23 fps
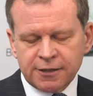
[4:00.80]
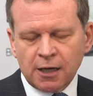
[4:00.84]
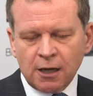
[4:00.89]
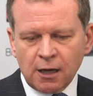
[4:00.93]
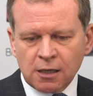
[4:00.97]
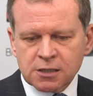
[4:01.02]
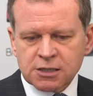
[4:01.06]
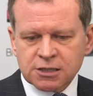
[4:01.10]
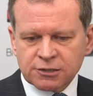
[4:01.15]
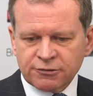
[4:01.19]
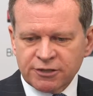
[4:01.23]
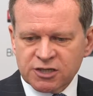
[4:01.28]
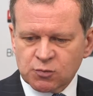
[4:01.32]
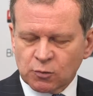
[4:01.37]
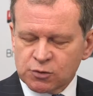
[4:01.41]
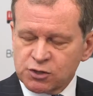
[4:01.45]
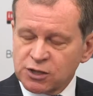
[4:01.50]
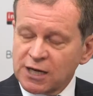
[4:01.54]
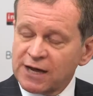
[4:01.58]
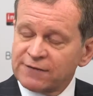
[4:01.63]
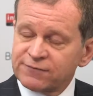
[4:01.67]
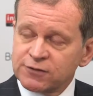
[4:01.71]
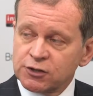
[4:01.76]
the answer is what
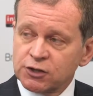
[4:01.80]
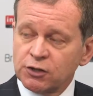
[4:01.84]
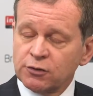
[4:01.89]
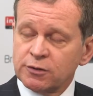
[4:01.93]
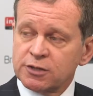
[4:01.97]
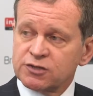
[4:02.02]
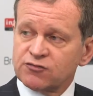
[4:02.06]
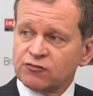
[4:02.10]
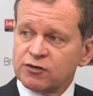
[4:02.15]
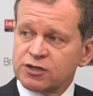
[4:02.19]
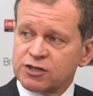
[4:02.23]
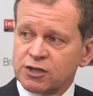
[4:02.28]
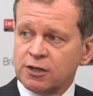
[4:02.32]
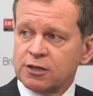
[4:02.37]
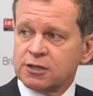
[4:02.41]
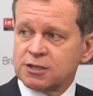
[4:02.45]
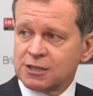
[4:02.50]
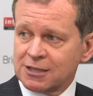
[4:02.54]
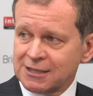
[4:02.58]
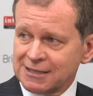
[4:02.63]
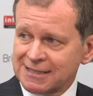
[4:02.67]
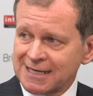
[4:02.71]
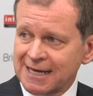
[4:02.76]
you have to do is return
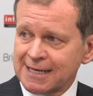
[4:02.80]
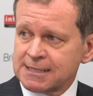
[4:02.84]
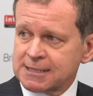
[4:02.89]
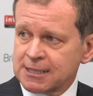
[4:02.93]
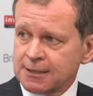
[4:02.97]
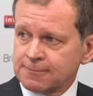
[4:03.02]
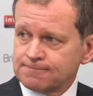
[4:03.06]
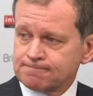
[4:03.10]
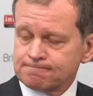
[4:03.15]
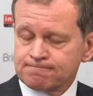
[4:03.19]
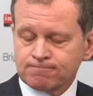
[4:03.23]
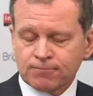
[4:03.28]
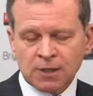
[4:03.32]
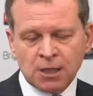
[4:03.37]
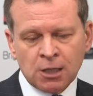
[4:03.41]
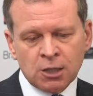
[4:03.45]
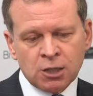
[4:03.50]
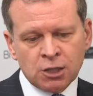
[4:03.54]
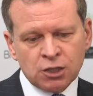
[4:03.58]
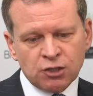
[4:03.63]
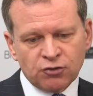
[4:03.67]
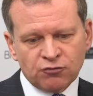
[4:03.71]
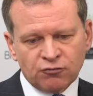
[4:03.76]
to the data.
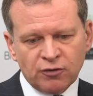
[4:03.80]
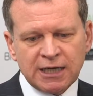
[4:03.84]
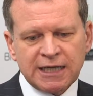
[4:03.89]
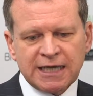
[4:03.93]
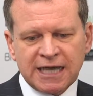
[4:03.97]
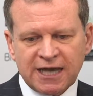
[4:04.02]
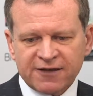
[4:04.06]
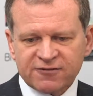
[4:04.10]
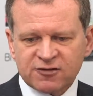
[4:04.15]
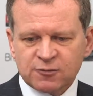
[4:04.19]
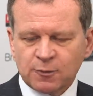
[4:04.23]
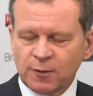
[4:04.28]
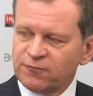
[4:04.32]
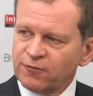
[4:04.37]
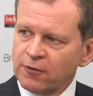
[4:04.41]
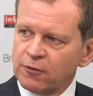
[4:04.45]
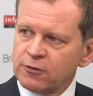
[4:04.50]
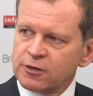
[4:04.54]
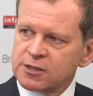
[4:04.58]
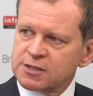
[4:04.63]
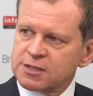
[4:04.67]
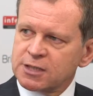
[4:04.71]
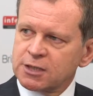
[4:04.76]
You really have to be
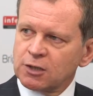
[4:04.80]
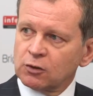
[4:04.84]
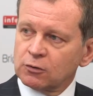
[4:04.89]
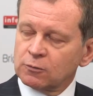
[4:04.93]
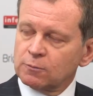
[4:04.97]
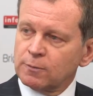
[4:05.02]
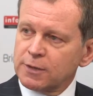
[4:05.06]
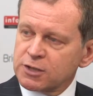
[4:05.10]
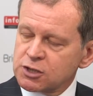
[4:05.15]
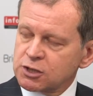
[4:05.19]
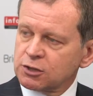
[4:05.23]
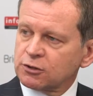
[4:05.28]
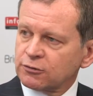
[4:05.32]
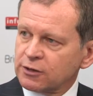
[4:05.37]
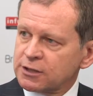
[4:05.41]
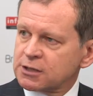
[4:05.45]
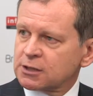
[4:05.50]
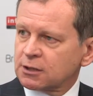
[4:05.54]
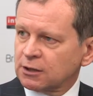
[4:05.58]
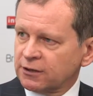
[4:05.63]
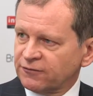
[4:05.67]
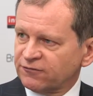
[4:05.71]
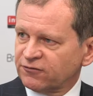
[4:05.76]
focusing on mission
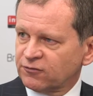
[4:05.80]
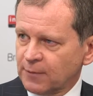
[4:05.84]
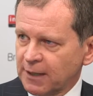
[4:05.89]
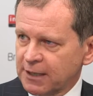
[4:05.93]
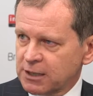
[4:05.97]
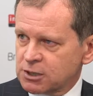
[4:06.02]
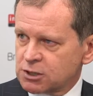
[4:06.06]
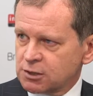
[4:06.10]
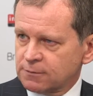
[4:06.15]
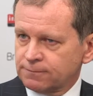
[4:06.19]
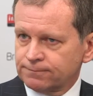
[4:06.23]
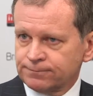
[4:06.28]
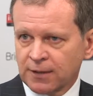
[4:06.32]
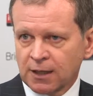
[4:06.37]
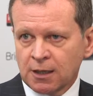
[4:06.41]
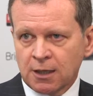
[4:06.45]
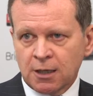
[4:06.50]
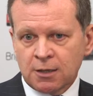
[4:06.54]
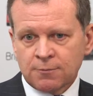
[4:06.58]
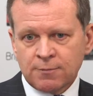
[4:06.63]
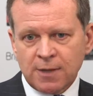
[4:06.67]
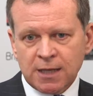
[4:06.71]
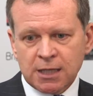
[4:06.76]
critical information,
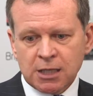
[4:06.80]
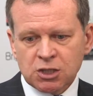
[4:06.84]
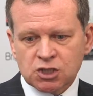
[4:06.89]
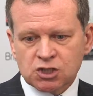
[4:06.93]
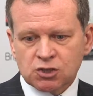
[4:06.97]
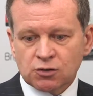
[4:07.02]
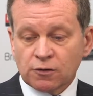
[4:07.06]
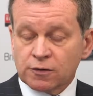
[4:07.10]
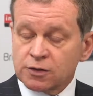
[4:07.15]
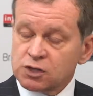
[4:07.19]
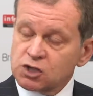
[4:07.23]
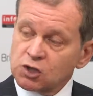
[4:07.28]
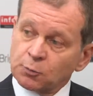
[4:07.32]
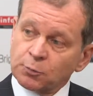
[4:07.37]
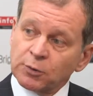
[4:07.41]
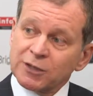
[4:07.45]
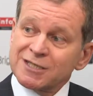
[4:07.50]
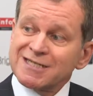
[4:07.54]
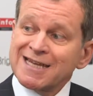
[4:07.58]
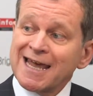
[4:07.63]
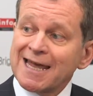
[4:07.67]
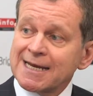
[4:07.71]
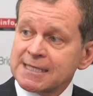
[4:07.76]
making sure that you're
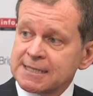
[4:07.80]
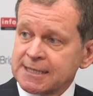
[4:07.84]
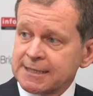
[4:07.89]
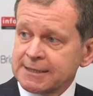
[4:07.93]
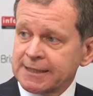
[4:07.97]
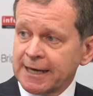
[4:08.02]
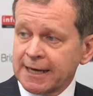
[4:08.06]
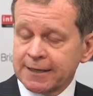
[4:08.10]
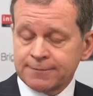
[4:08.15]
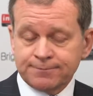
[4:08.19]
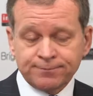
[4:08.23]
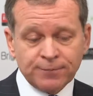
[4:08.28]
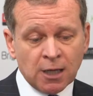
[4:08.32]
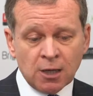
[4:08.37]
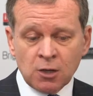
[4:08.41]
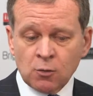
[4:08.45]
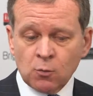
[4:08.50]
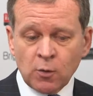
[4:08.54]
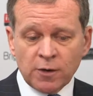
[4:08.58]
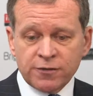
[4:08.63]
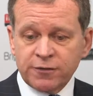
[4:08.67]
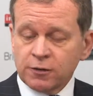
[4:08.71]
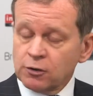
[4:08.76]
protecting that,
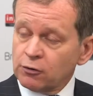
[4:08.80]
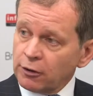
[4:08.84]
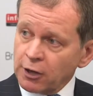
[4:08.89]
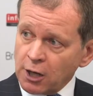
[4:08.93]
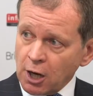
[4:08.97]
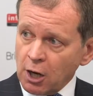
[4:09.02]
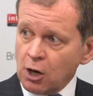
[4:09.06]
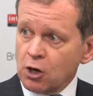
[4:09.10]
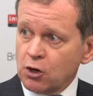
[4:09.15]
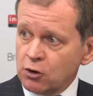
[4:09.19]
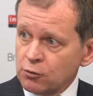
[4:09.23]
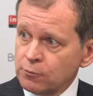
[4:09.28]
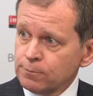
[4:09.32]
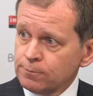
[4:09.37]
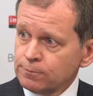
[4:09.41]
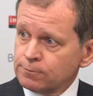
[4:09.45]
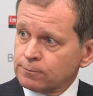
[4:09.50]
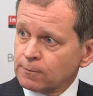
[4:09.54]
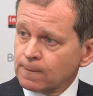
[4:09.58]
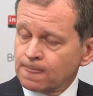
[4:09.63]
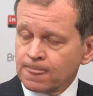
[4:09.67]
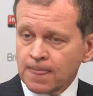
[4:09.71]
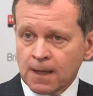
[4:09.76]
whether you're at home,
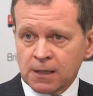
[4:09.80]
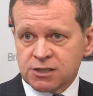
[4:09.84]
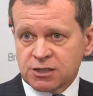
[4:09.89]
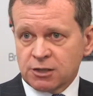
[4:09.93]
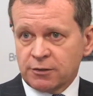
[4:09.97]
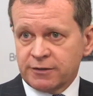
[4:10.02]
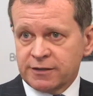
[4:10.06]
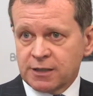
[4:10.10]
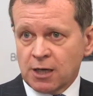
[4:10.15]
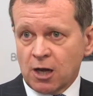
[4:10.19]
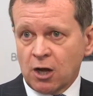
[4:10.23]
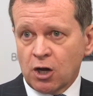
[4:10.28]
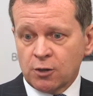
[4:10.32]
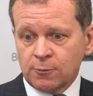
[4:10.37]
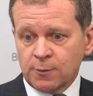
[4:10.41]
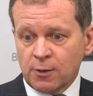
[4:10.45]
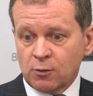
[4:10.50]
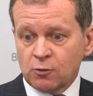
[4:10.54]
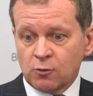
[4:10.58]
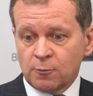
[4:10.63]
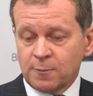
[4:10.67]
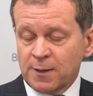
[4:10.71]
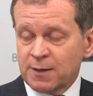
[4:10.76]
and so in the home
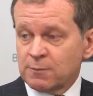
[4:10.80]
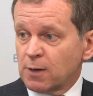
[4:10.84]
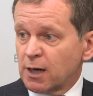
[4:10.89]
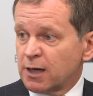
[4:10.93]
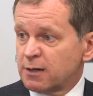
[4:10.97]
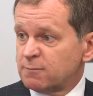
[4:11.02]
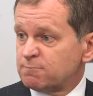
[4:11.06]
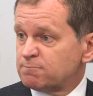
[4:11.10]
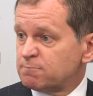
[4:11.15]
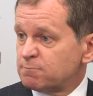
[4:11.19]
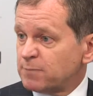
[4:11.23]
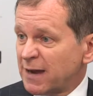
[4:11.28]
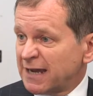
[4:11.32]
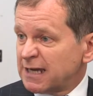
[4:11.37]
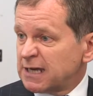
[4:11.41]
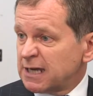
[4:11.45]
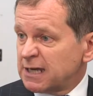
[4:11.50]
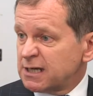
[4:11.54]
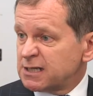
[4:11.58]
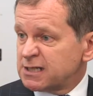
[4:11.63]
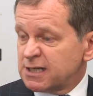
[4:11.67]
it will be my banking